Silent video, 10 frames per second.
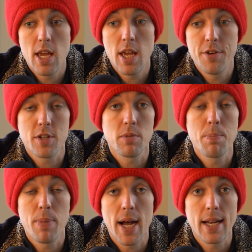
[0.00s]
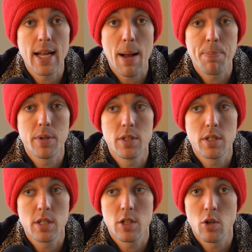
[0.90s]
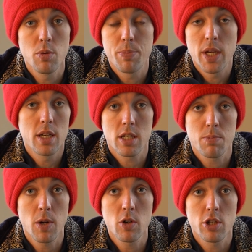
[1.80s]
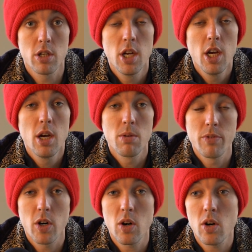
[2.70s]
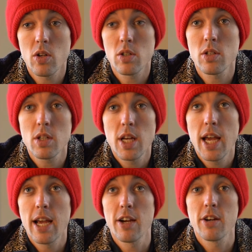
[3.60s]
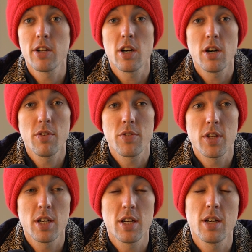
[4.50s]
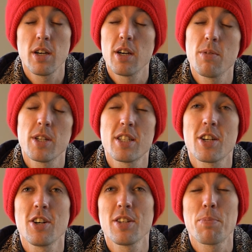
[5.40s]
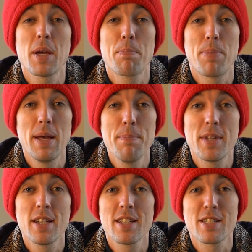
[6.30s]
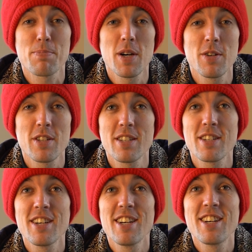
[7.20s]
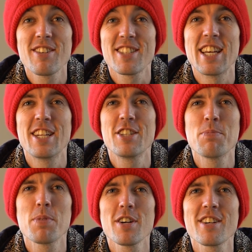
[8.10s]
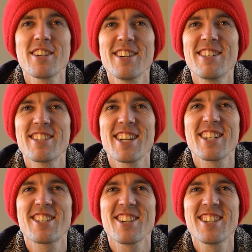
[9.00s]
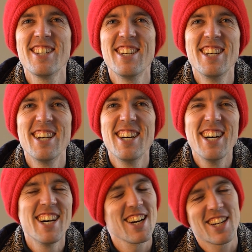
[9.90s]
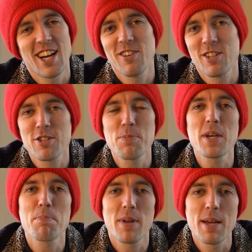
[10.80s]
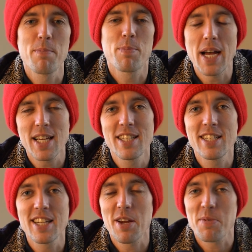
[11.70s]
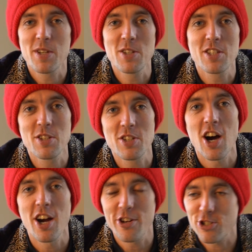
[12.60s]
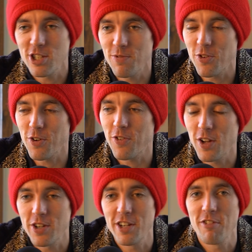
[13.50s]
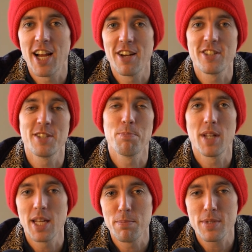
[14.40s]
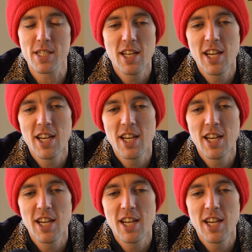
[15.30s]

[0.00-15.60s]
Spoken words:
if something bad happens, there will be an explosion. We've all heard of the, what's it called? The big blimp that exploded? Oh, the Hindenburg? Is that it, Sean? Okay, well, there was a big blimp back in the day when we used to use hydrogen for floating around in blimps.